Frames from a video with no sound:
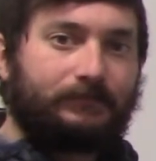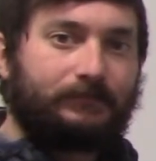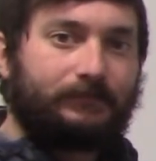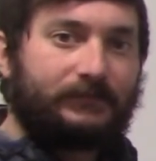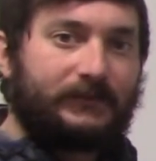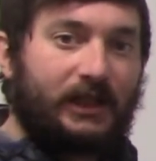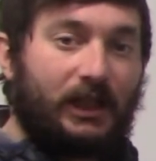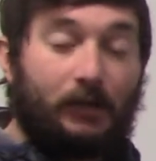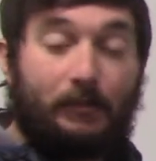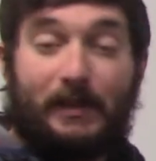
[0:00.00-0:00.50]

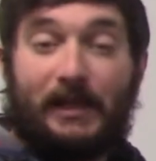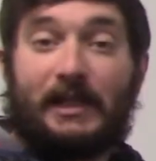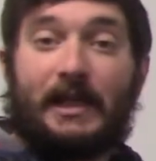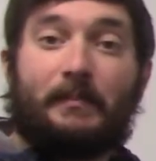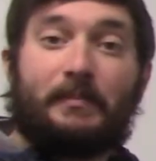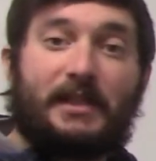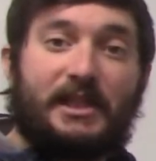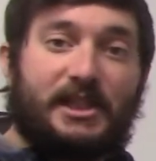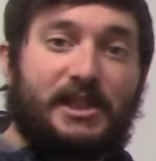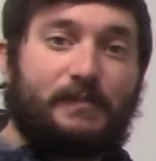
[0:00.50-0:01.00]
It'll be an
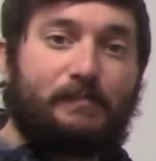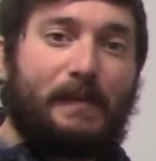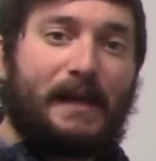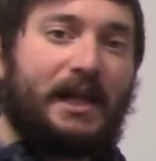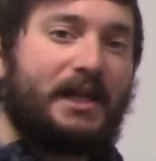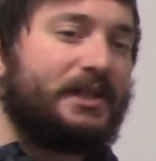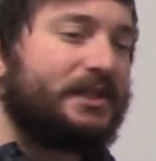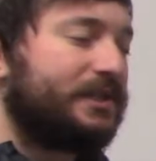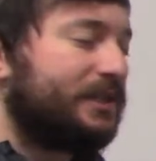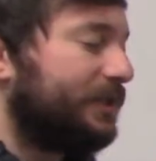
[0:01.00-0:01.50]
empty
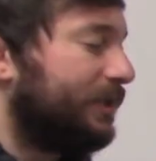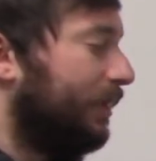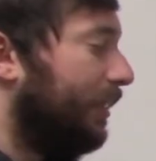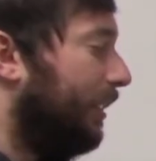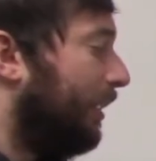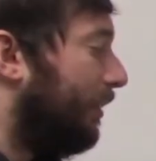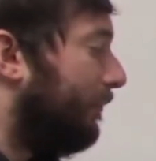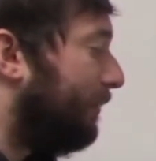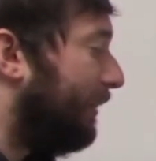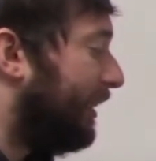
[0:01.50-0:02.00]
space
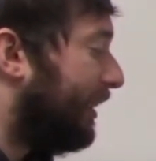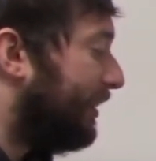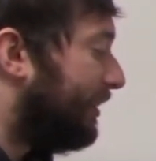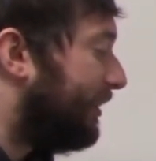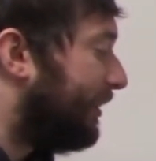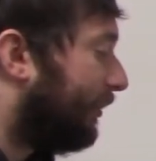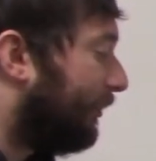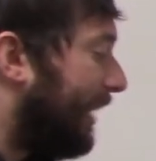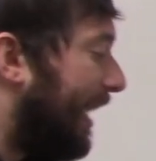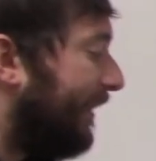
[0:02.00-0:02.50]
because
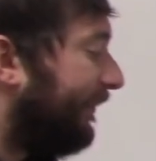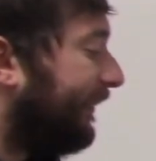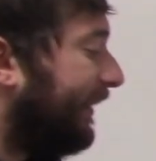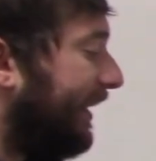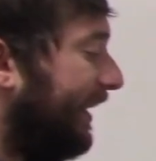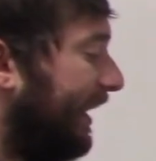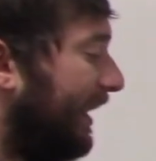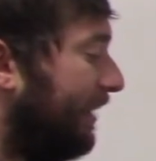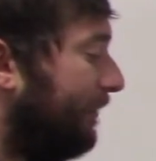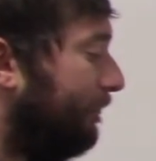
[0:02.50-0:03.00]
the graph
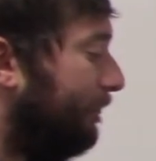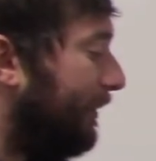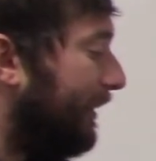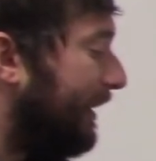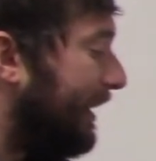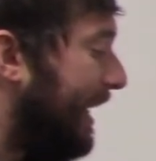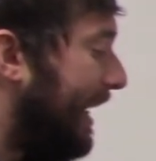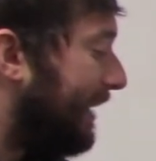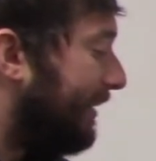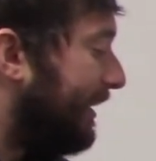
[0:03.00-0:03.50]
can't
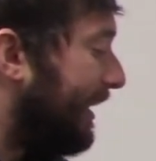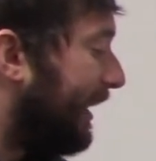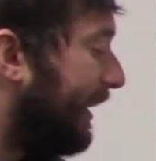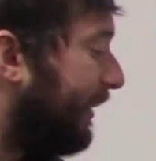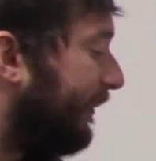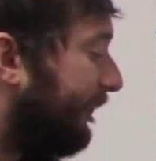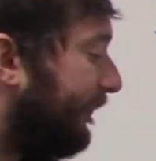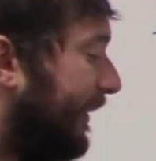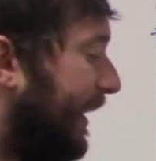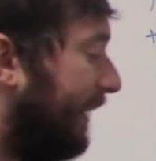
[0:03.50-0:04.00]
be at
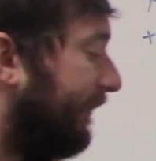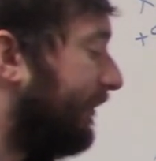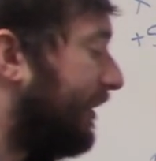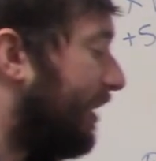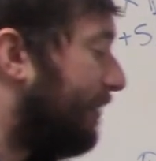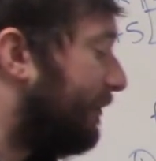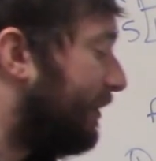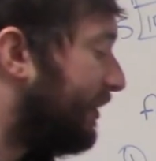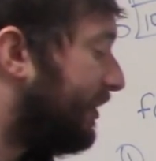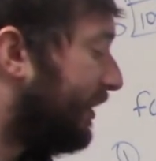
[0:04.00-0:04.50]
negative 5
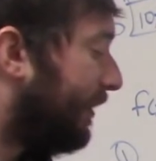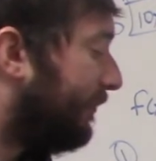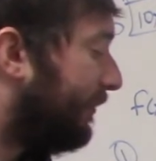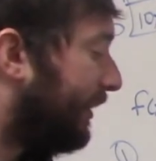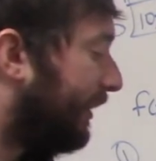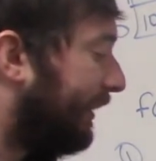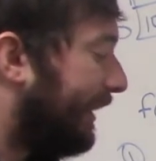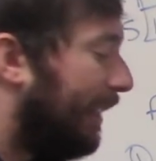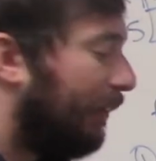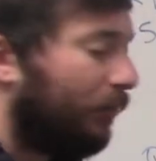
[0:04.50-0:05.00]
comma
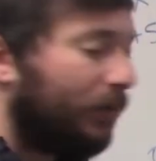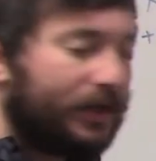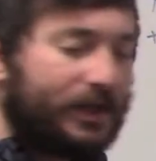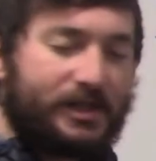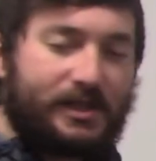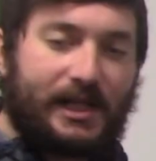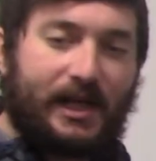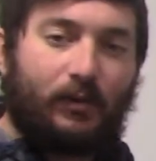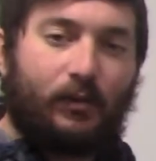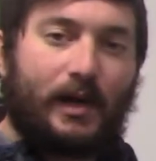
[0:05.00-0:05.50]
something. Now, what is
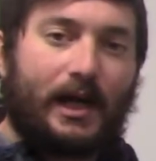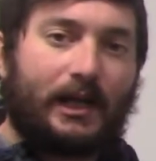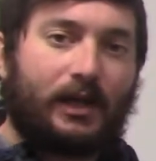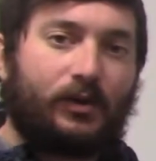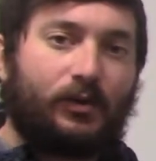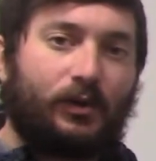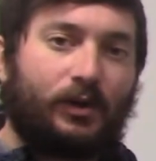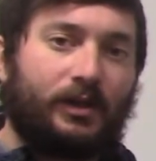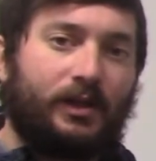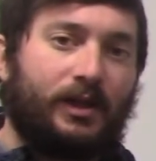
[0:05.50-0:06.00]
that y
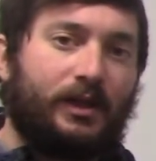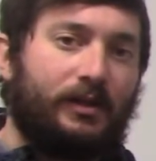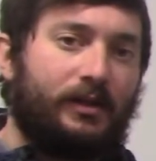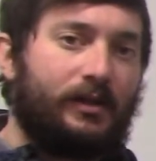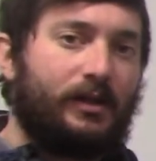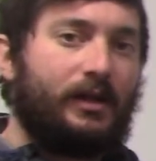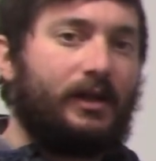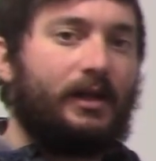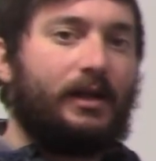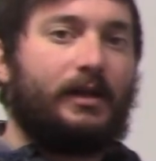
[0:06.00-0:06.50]
coordinate
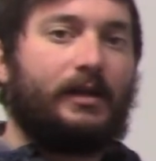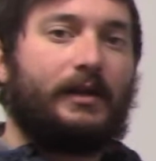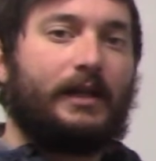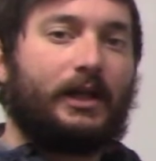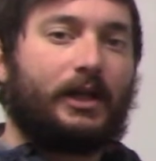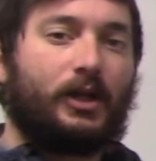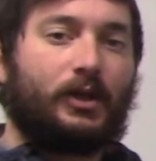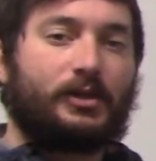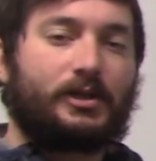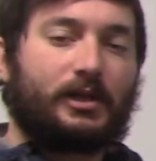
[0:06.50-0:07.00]
that
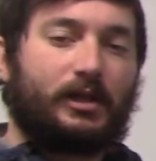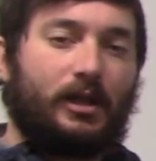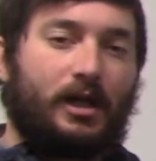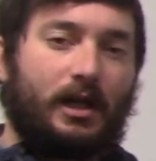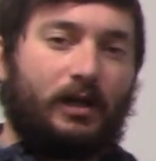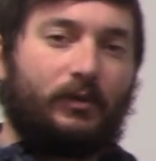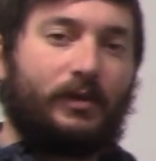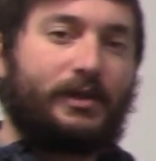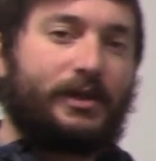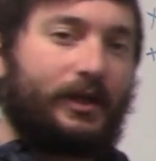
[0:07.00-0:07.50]
goes
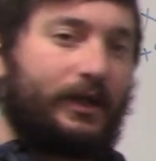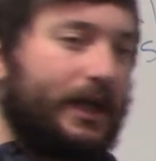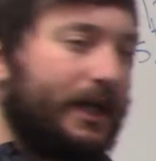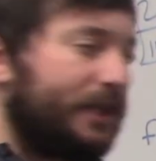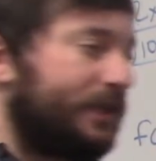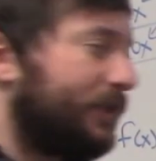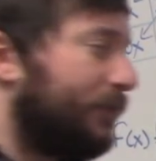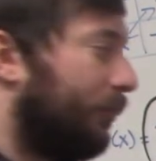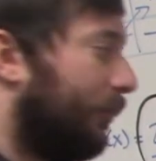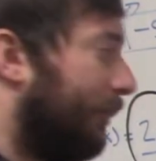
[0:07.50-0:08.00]
along with our
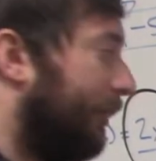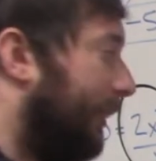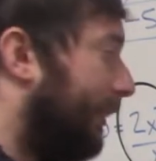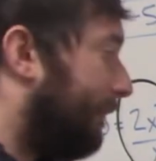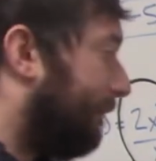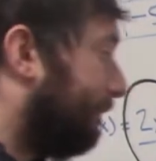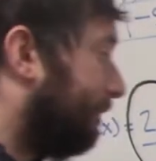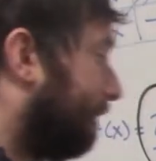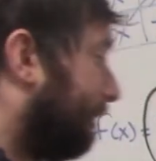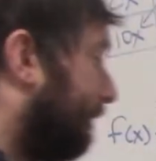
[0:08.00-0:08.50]
x coordinate?
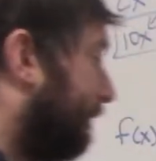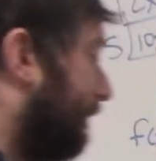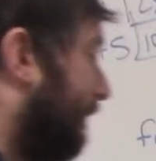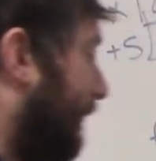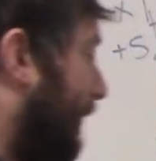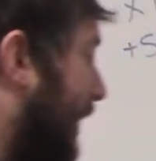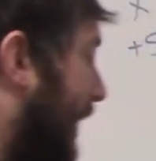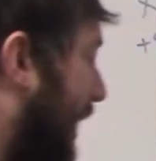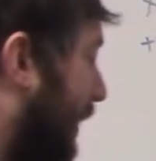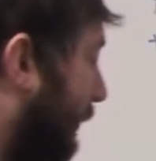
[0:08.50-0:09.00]

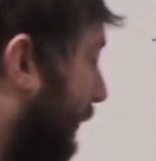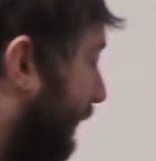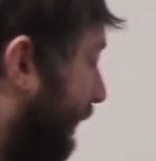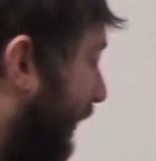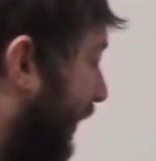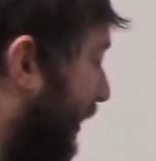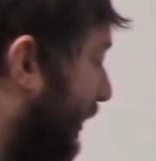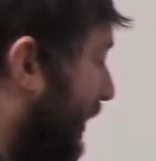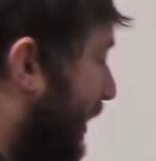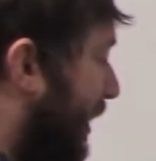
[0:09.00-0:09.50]
How do we
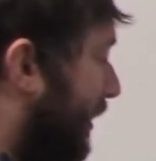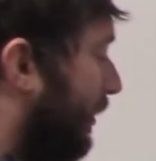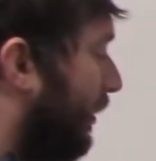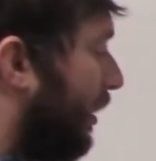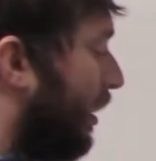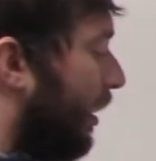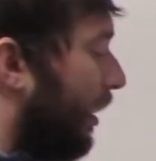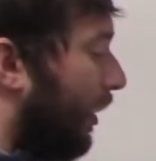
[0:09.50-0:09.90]
find that?